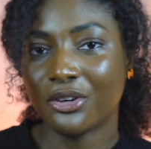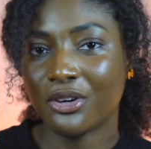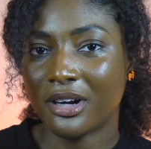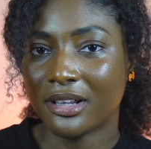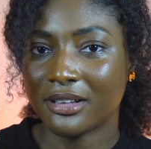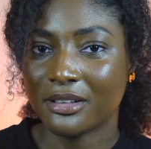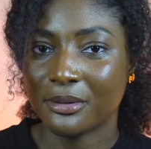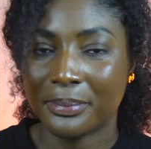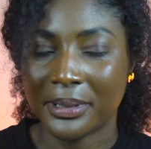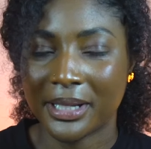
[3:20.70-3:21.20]

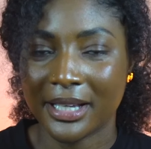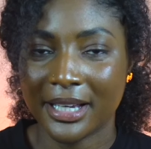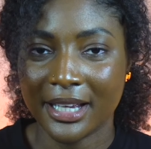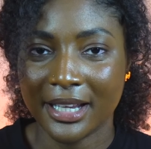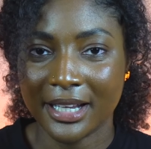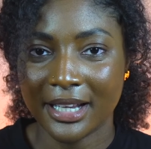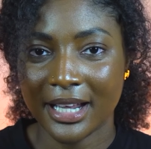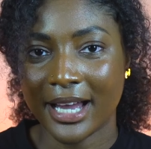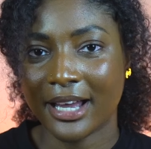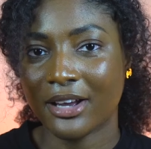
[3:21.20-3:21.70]
on the
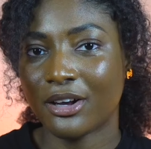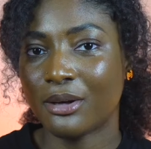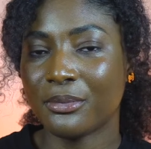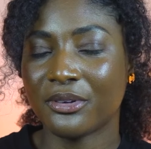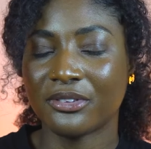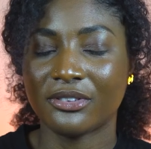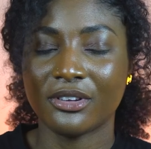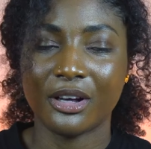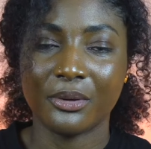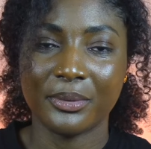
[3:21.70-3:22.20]
plane, I
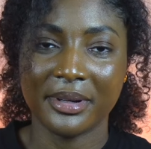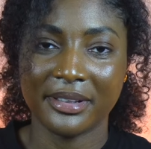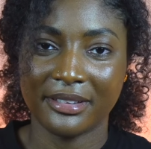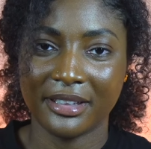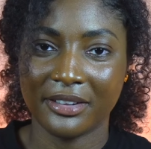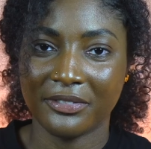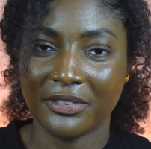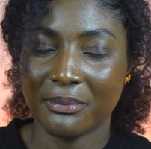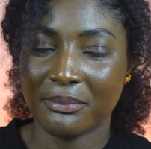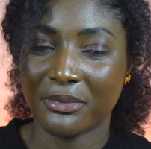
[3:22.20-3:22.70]
almost always
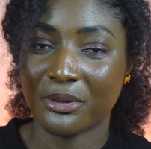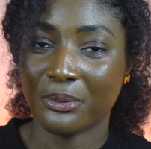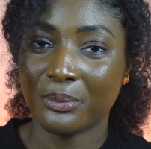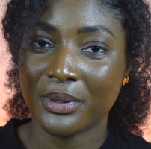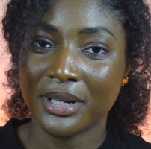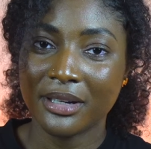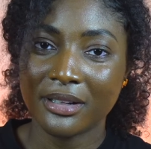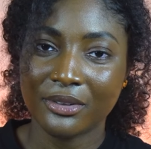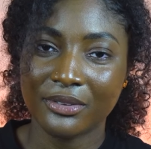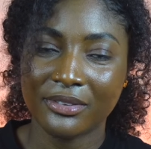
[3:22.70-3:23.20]
give him the
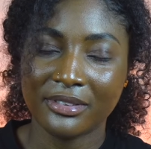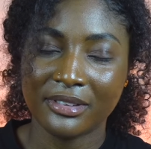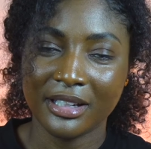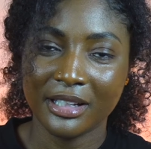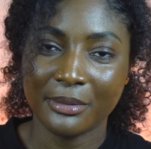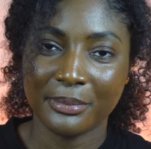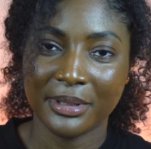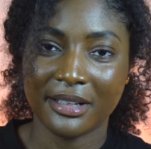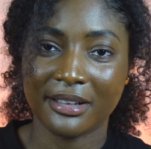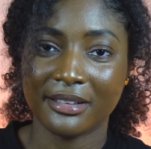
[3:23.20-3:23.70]
window
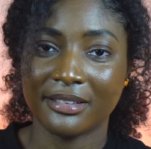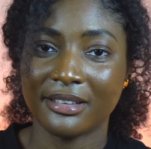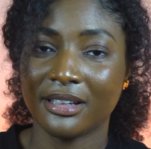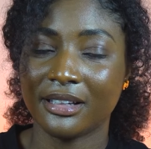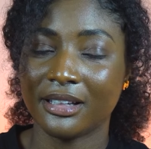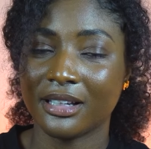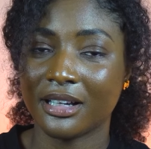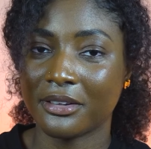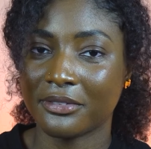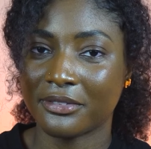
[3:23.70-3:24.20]
seat because
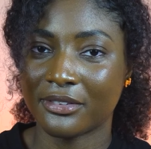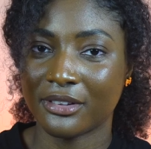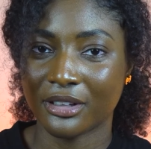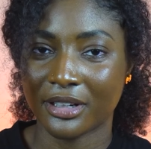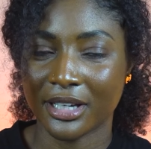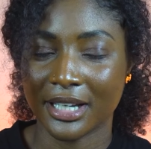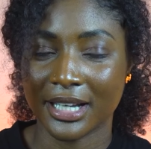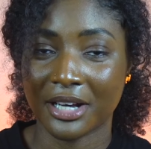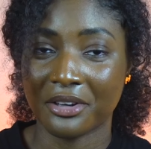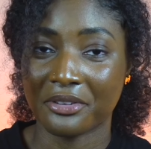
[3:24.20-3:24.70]
he loves
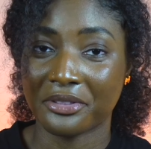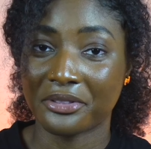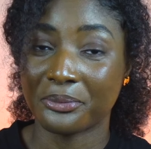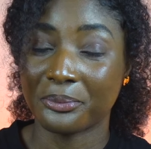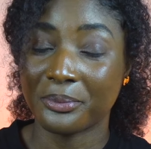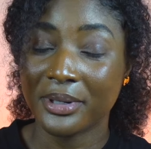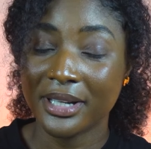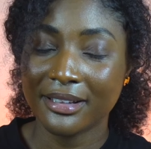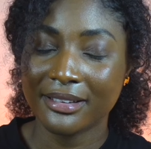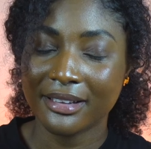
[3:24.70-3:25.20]
looking out the
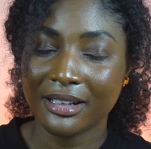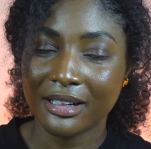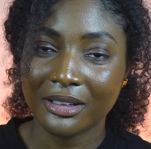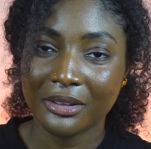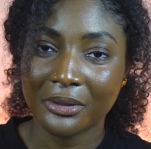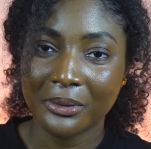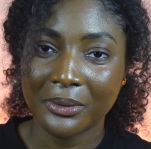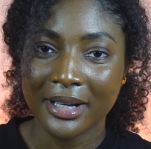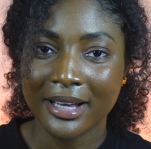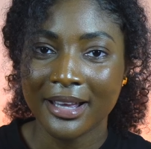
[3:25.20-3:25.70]

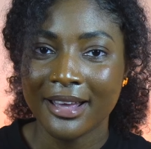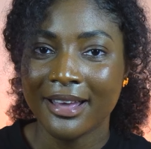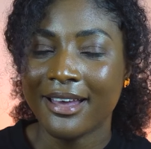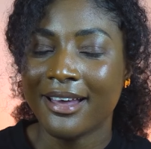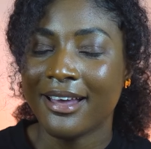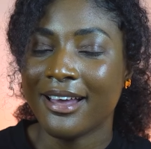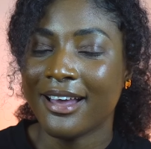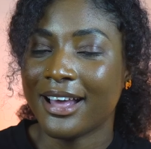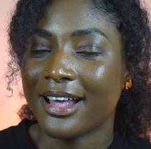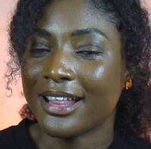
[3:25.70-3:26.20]
window.
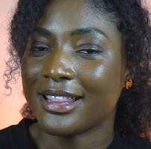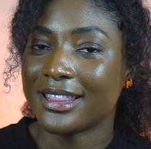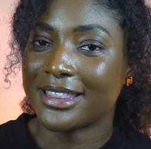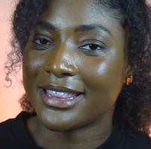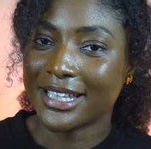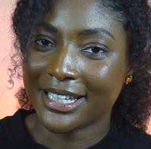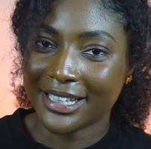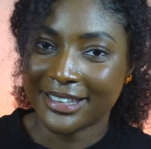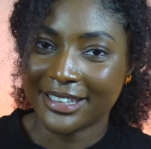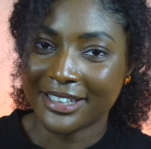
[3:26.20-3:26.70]

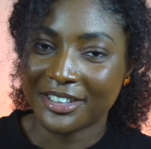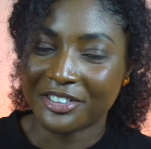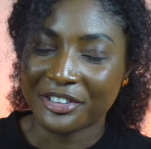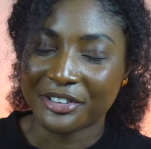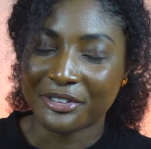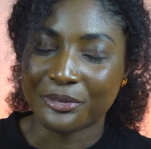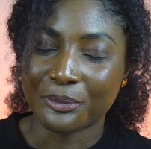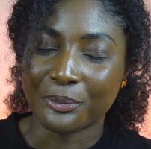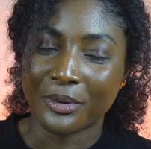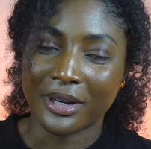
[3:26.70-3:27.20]
This is
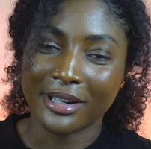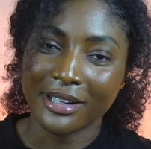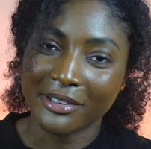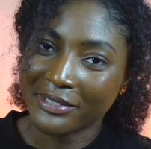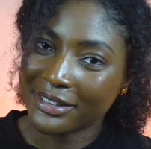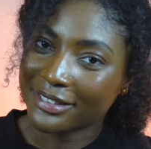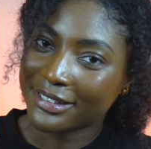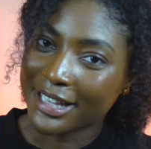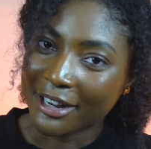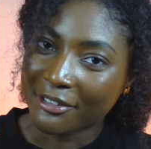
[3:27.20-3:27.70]
just one
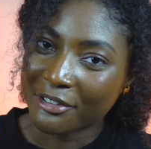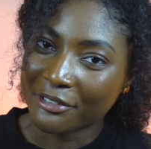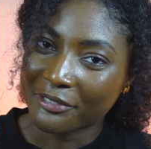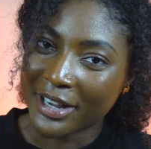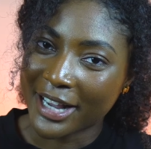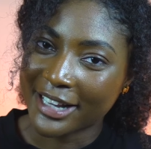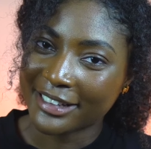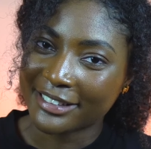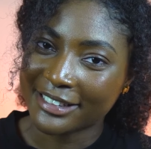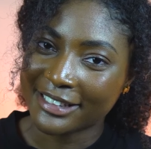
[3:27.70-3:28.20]
of the
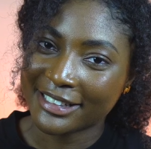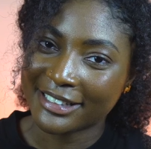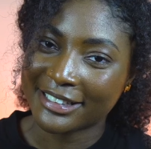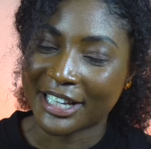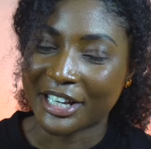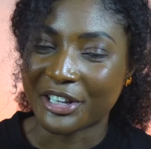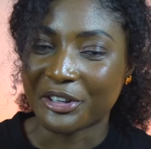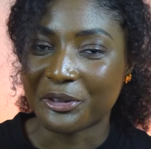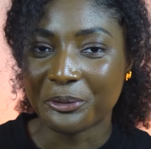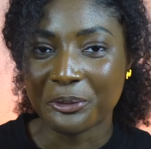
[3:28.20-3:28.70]
sacrifices
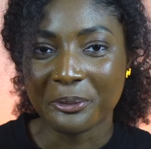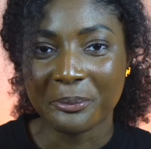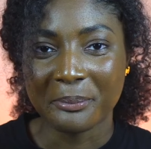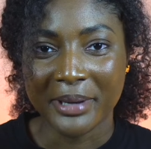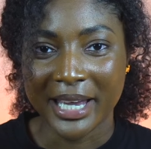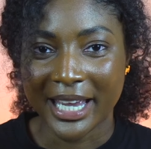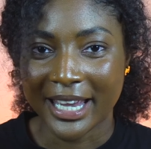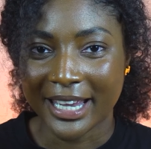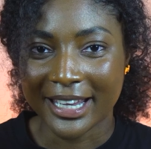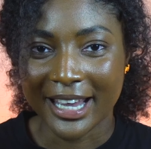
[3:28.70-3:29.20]
that you will
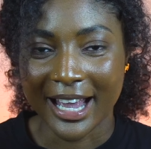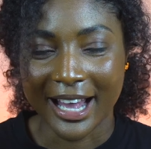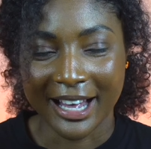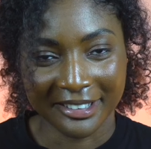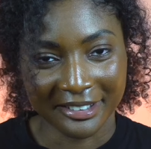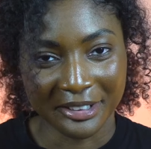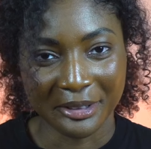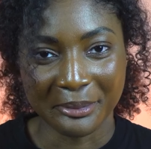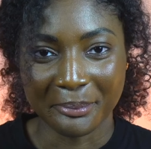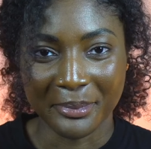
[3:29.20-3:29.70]
make
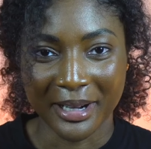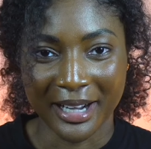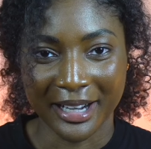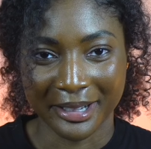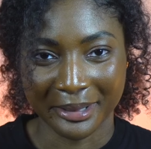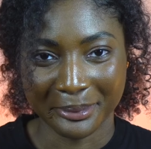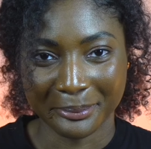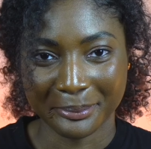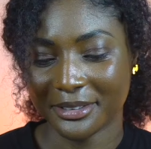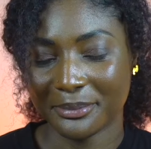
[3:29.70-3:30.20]
as a
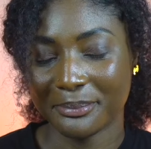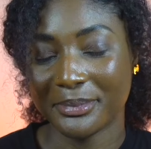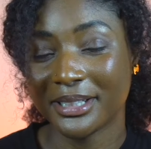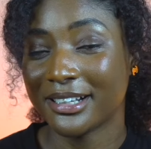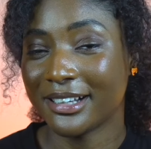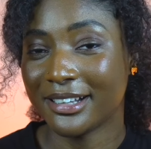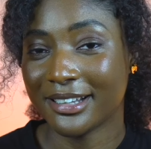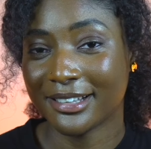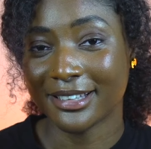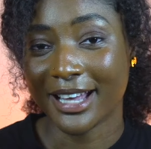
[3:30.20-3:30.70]
mom
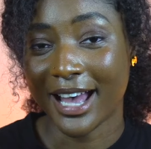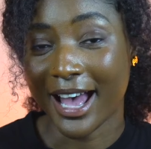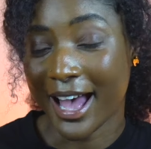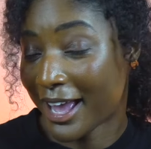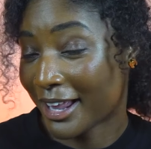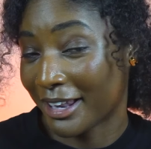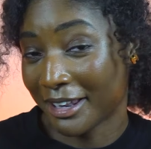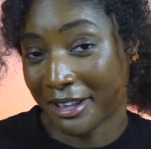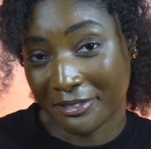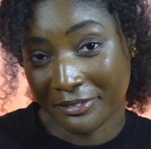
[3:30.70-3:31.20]
because
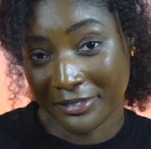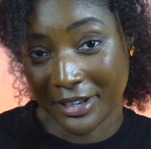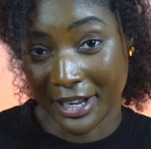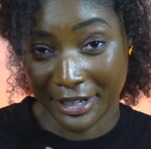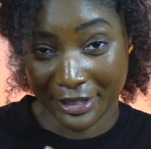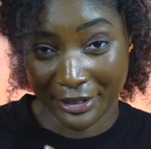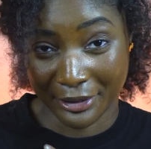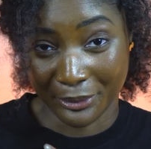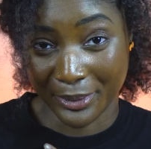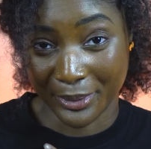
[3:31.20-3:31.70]
I love getting the